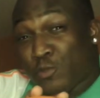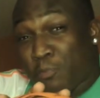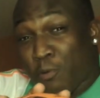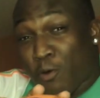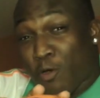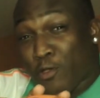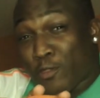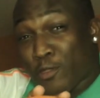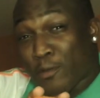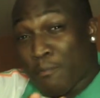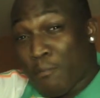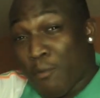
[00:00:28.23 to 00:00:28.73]

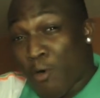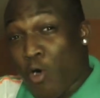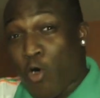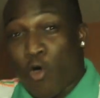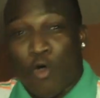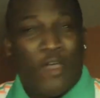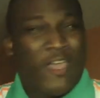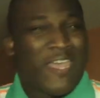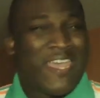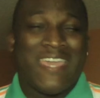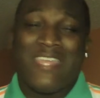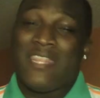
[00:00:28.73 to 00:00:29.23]
sprawling
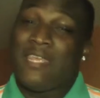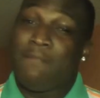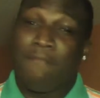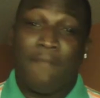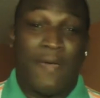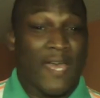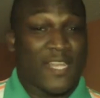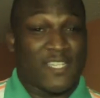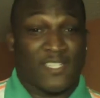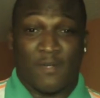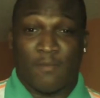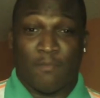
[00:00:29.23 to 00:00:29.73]
ball, any
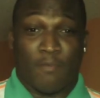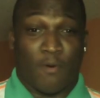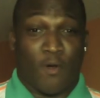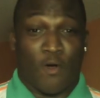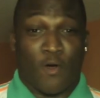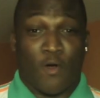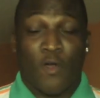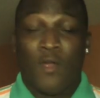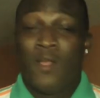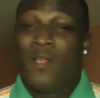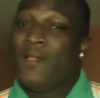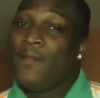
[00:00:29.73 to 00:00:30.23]

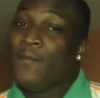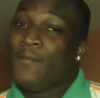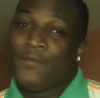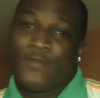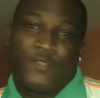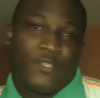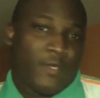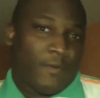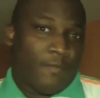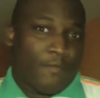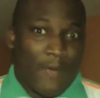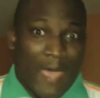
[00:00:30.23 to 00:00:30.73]
basketball,
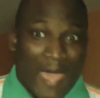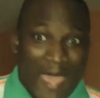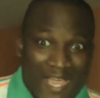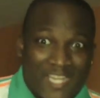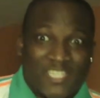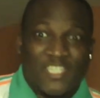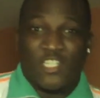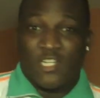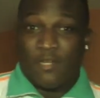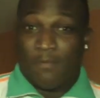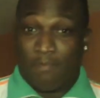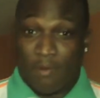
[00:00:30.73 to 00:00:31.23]
to
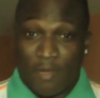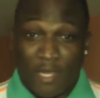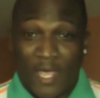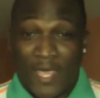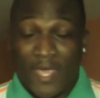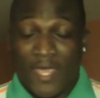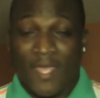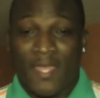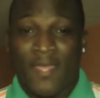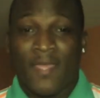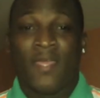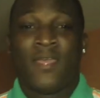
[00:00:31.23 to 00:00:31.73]
actually
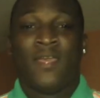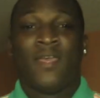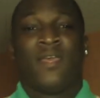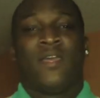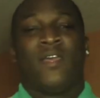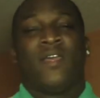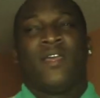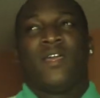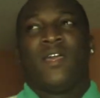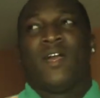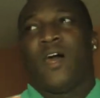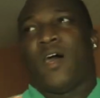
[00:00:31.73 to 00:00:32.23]
play.
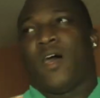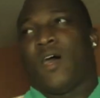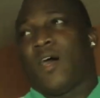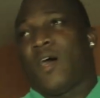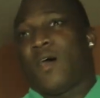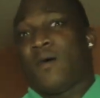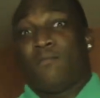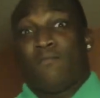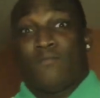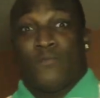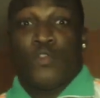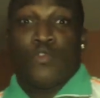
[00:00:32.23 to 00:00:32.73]

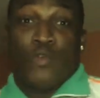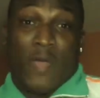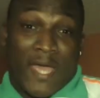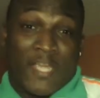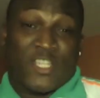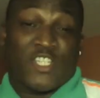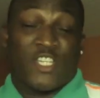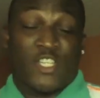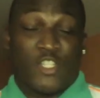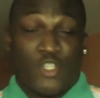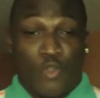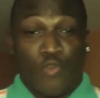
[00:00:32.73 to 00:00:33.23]
You
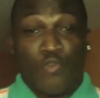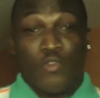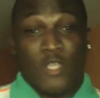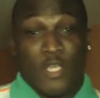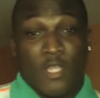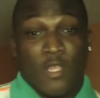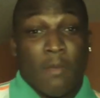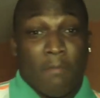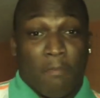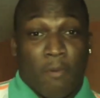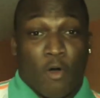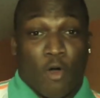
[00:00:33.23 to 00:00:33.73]
actually do
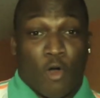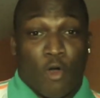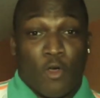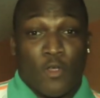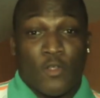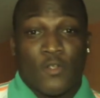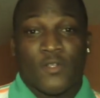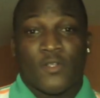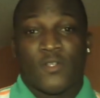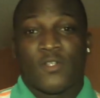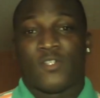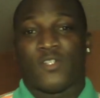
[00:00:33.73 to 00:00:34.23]
need the
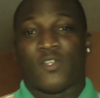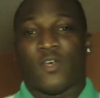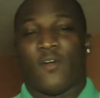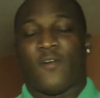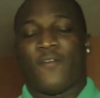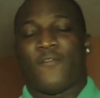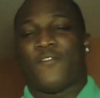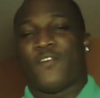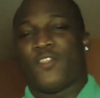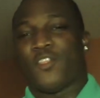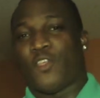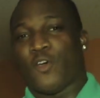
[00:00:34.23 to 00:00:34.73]
ball,
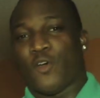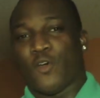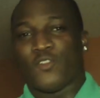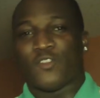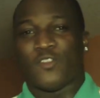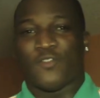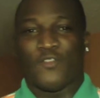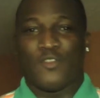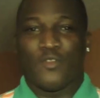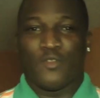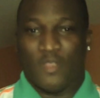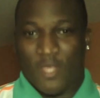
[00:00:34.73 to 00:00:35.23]
so for
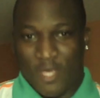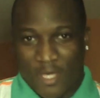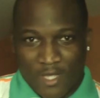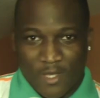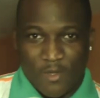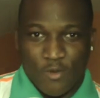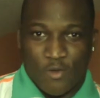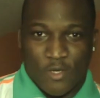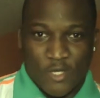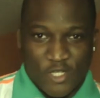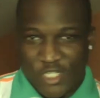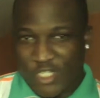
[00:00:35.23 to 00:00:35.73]
those of you
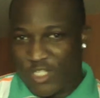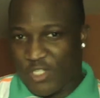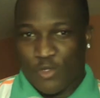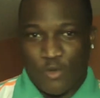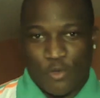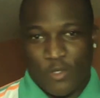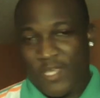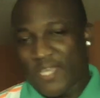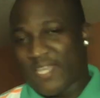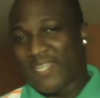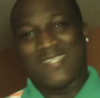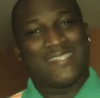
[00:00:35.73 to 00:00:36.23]
thinking you could just
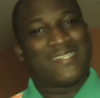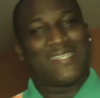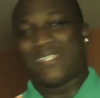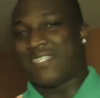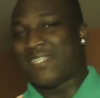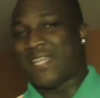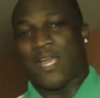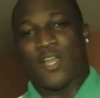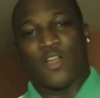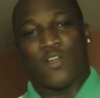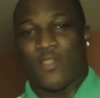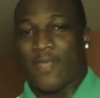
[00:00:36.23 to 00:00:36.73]
do this,
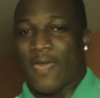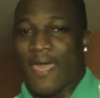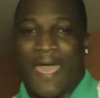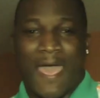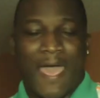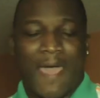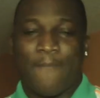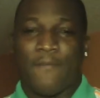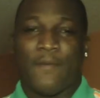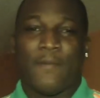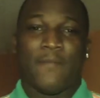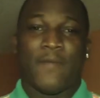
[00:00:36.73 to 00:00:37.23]
it's not going to
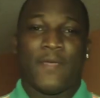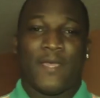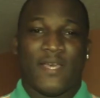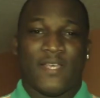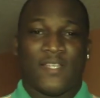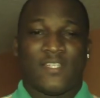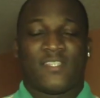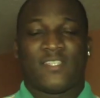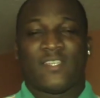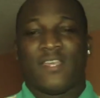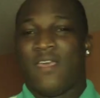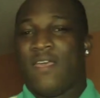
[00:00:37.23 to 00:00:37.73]
happen,
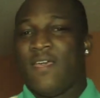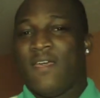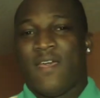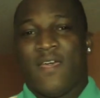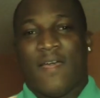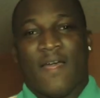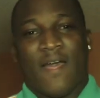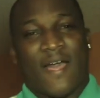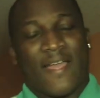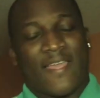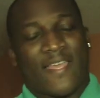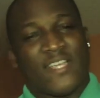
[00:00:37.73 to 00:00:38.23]
because
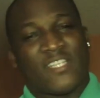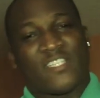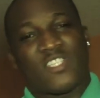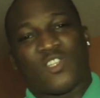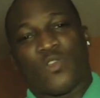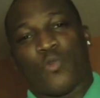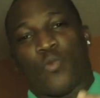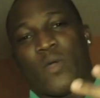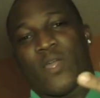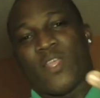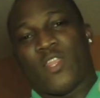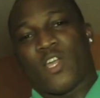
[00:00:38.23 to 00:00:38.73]
I guess
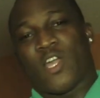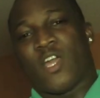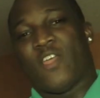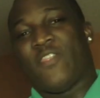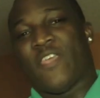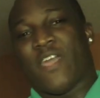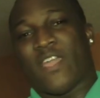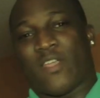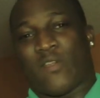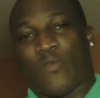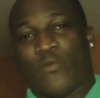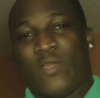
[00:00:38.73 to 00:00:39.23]
the way the
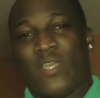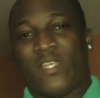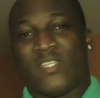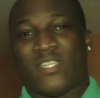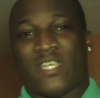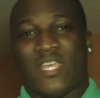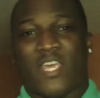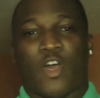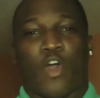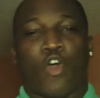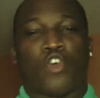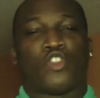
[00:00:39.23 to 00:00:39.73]
Kinect reads
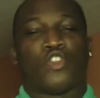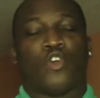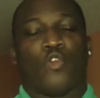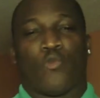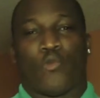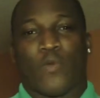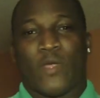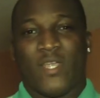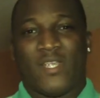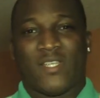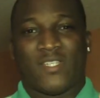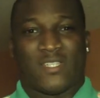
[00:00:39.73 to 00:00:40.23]
it, it also
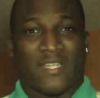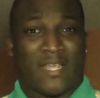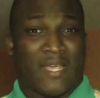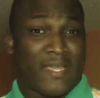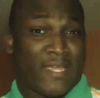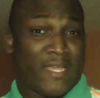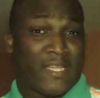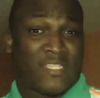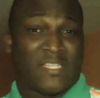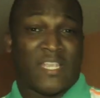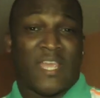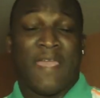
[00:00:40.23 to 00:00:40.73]
reads,
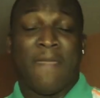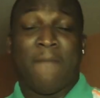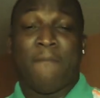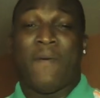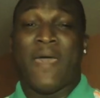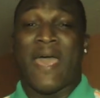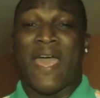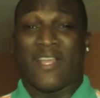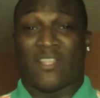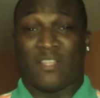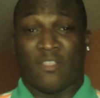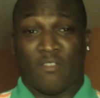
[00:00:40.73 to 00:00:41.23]
I guess, the
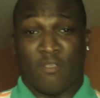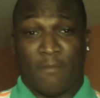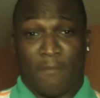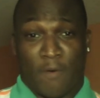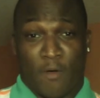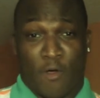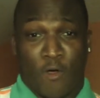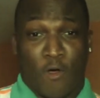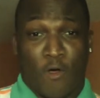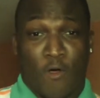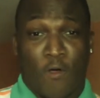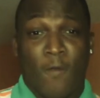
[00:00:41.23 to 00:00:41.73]
impact of the
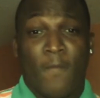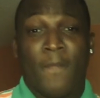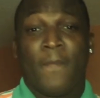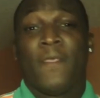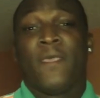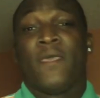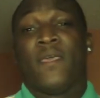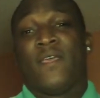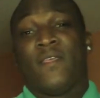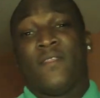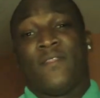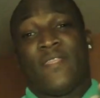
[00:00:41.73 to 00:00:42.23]
ball.
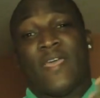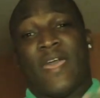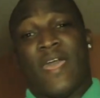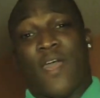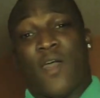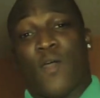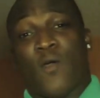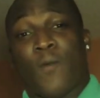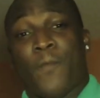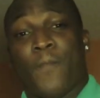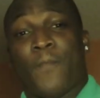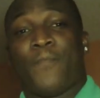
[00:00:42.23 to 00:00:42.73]

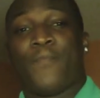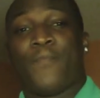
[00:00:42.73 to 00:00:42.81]
Now,